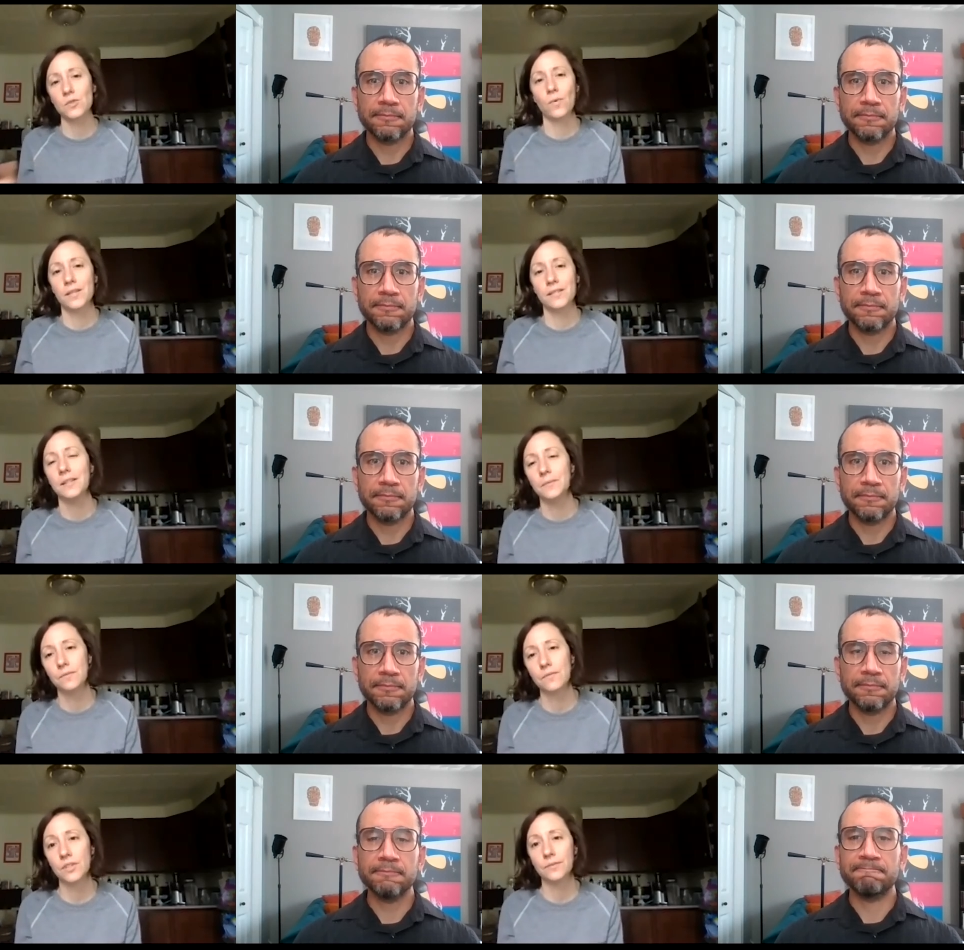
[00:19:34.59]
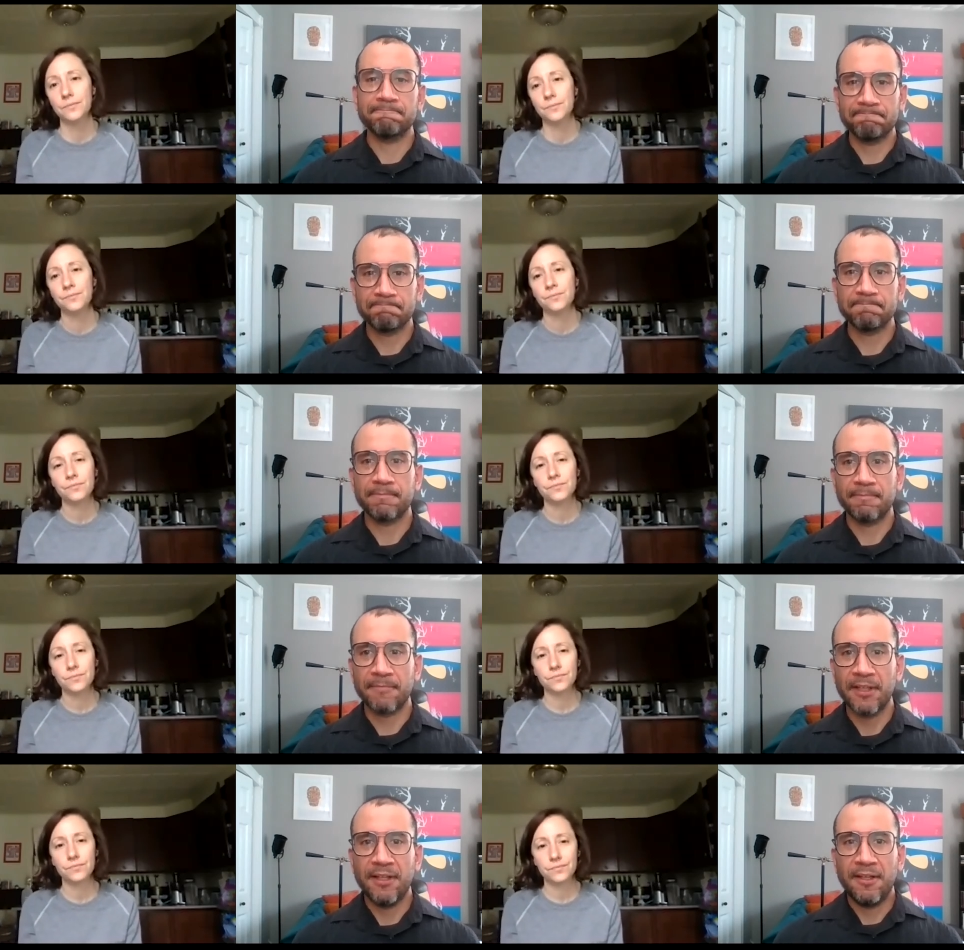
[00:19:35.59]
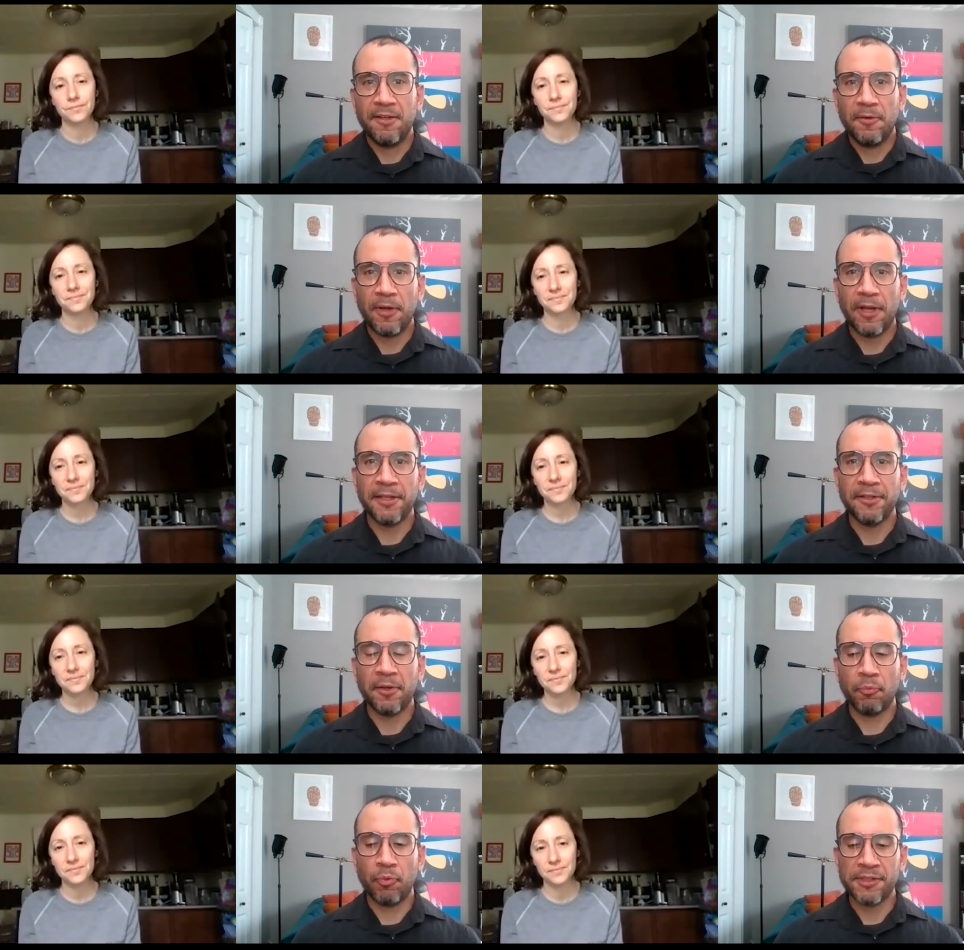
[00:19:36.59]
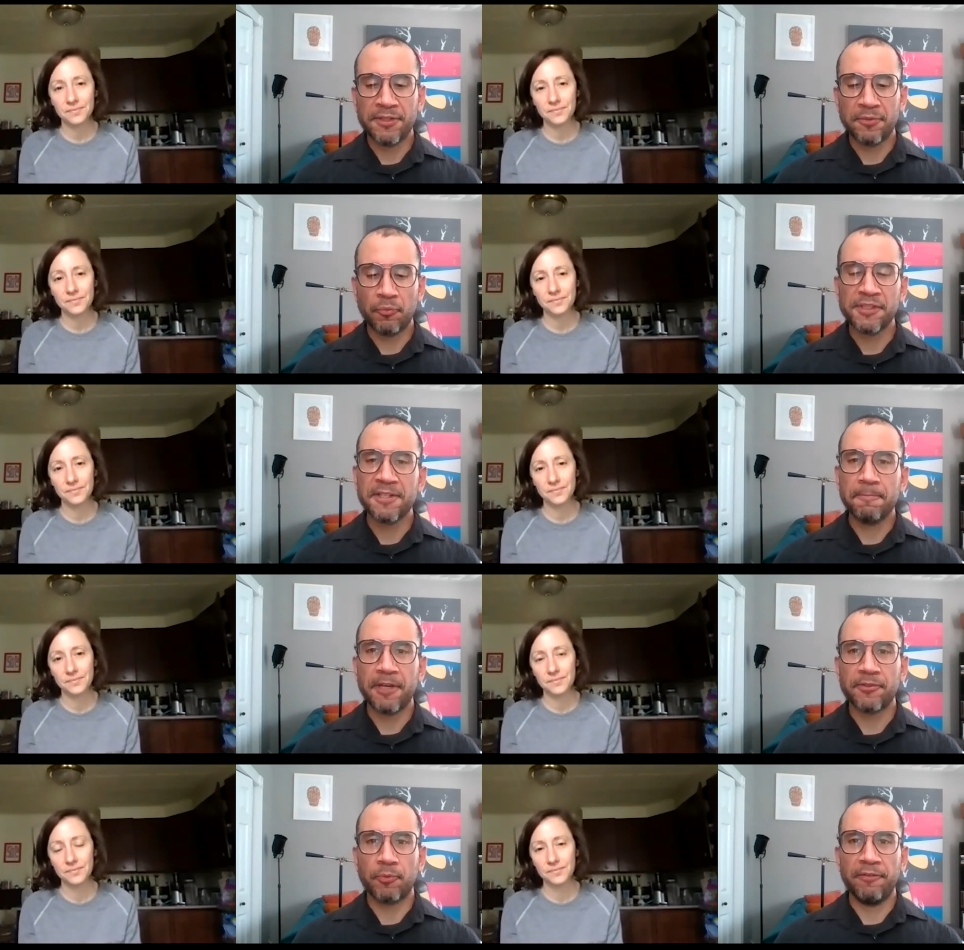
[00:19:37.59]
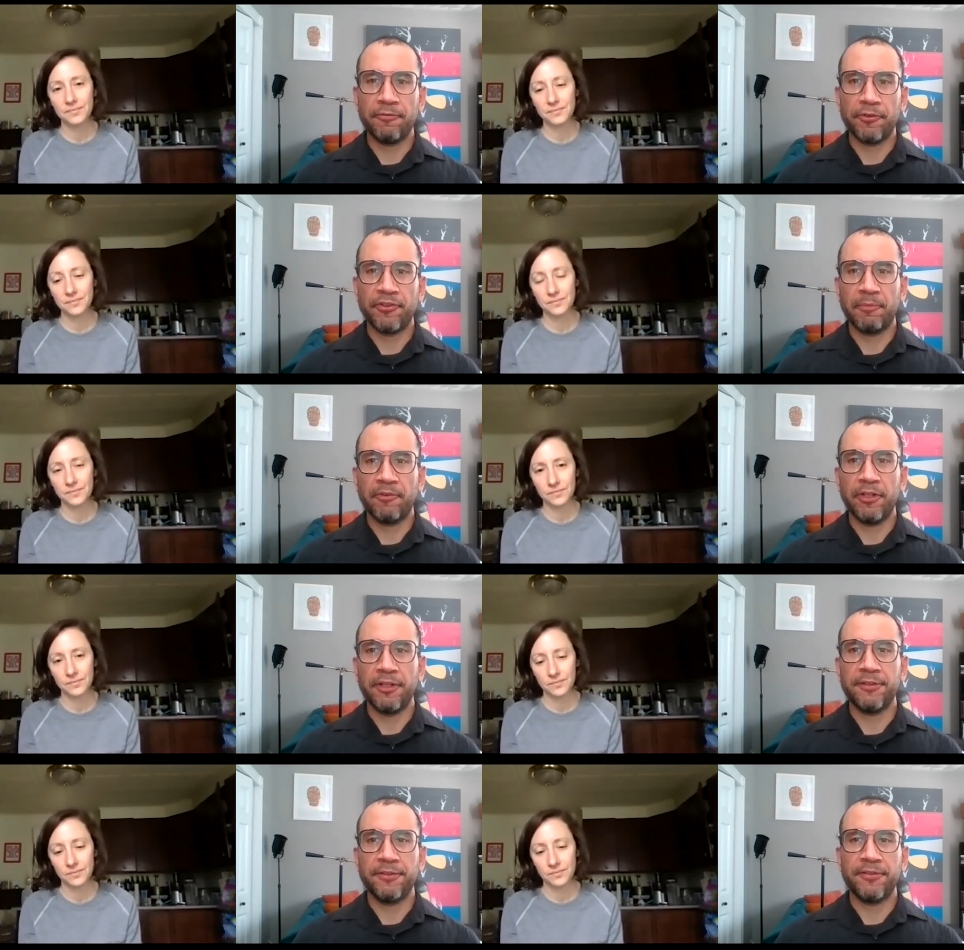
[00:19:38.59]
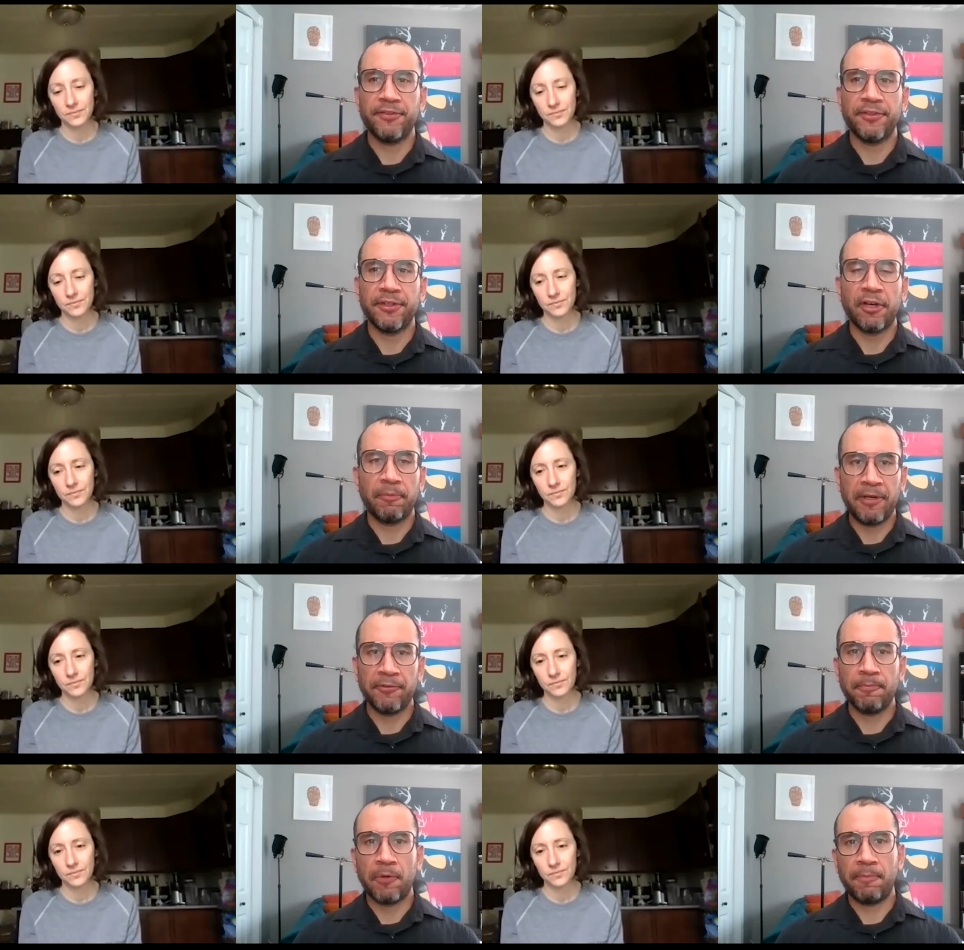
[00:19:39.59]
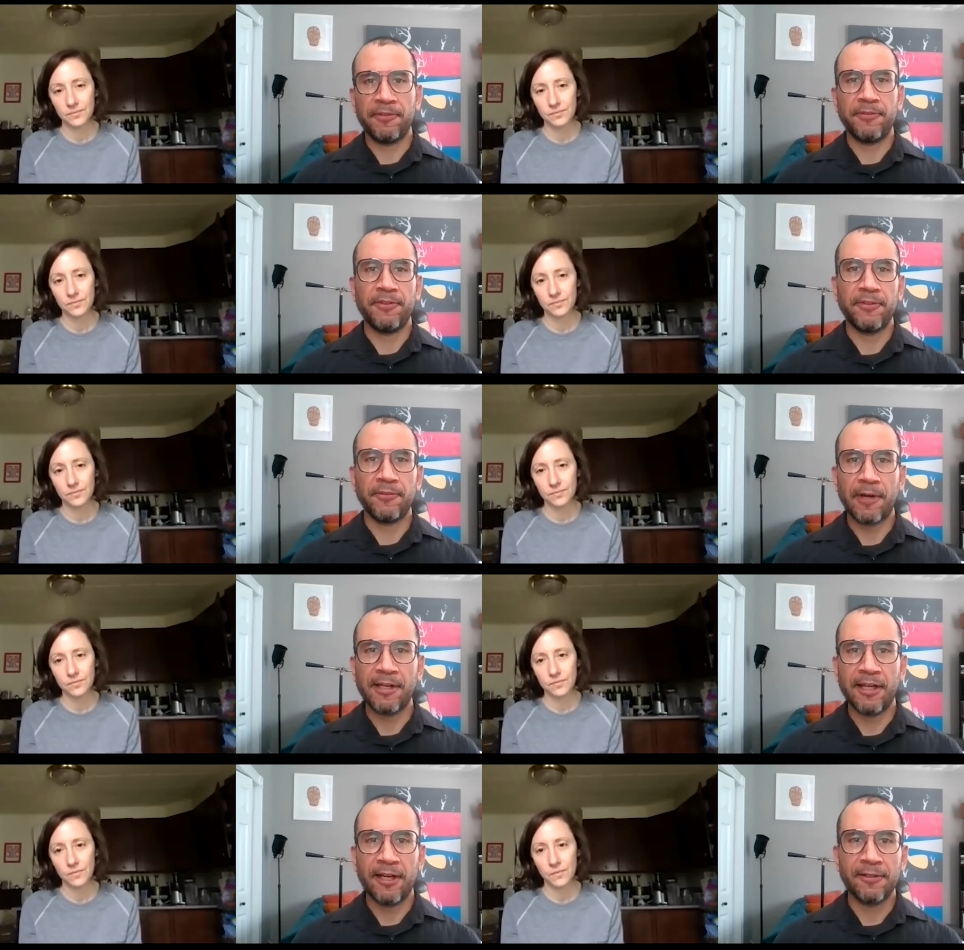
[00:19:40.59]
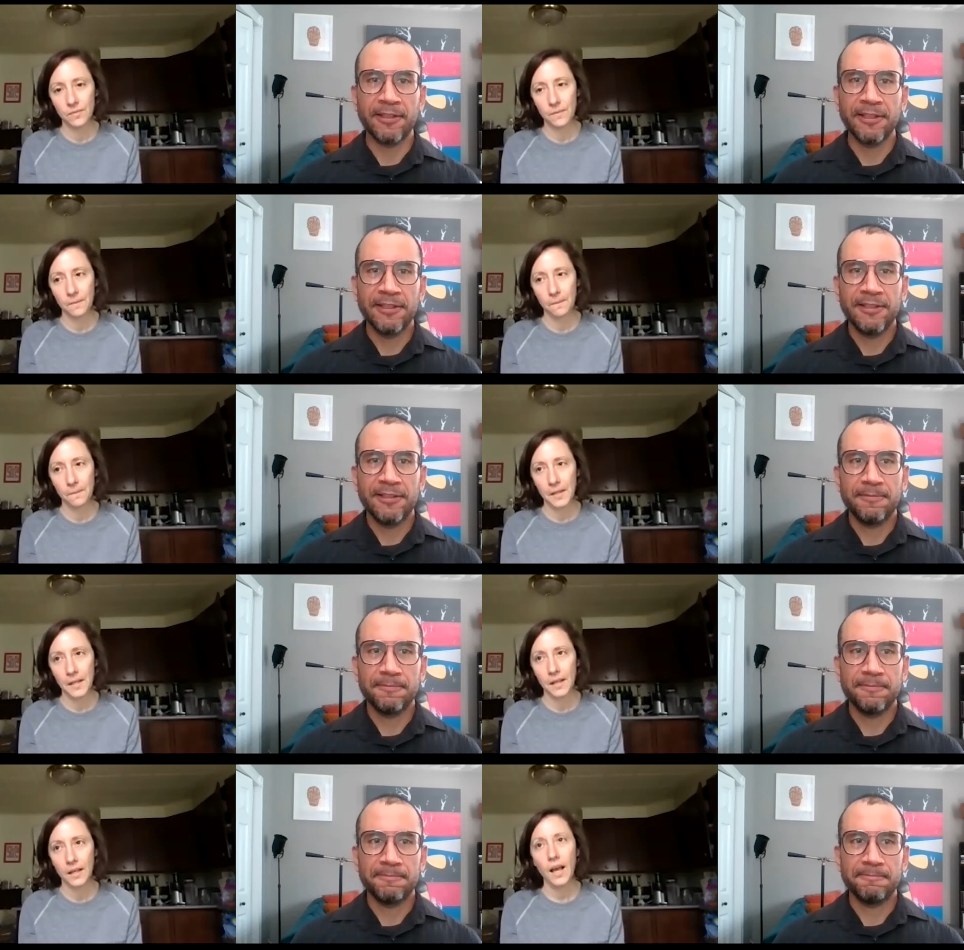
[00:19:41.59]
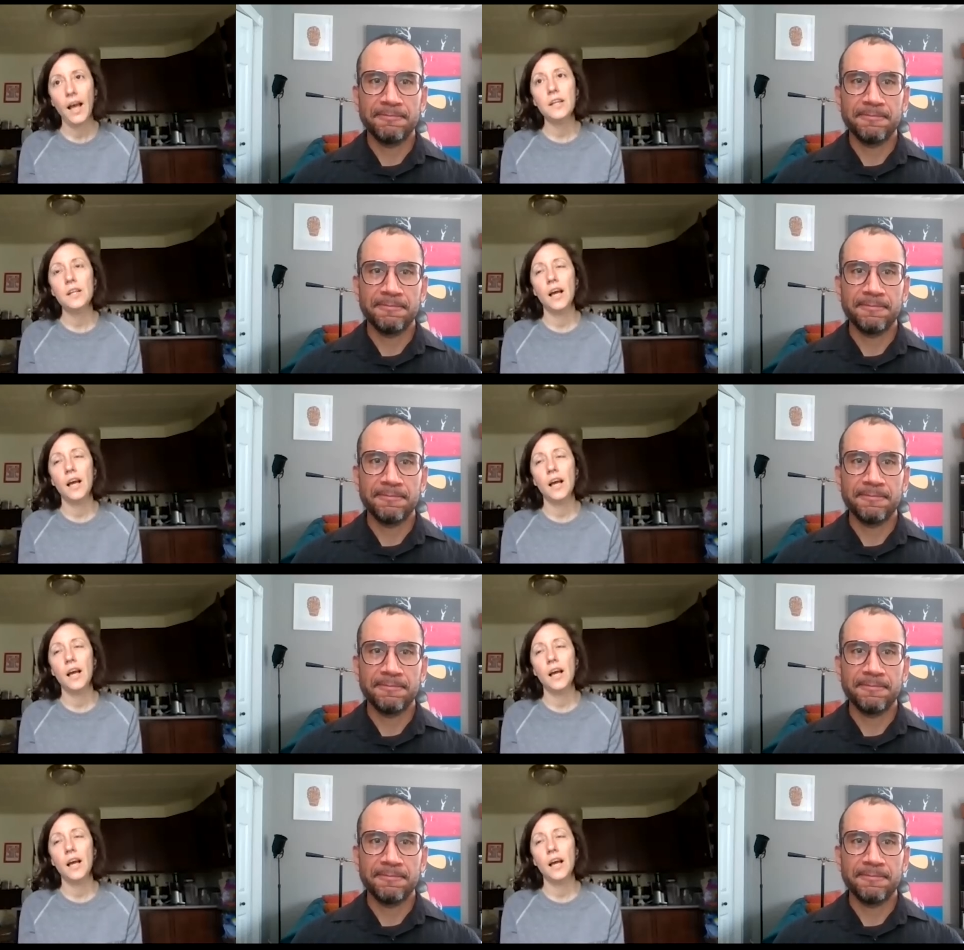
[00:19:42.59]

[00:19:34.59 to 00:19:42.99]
Speaker 1: y and z so mm.
Speaker 2: and what's what's the best way for Somervillians to help out small businesses right now
Speaker 1: I